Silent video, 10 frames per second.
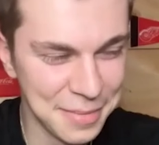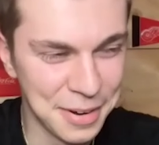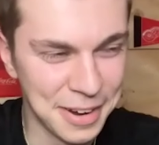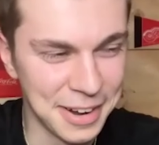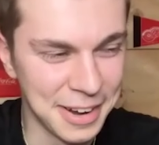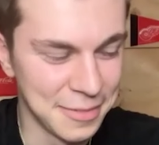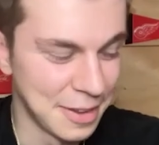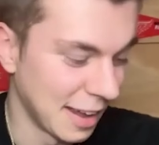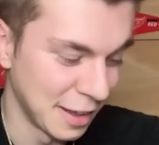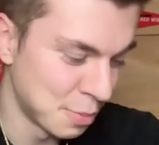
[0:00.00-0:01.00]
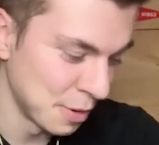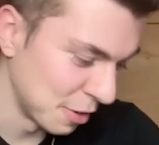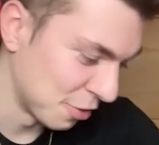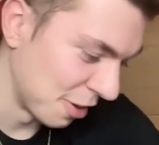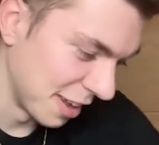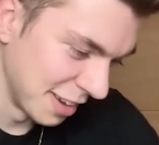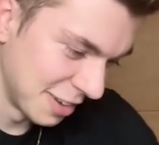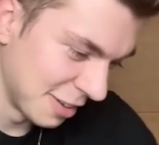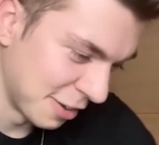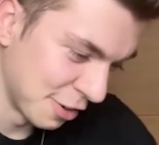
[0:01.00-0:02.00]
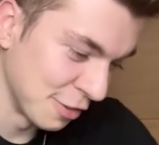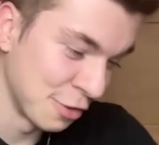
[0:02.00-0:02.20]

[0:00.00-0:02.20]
But uh, yeah, that's pretty much all I had to touch on.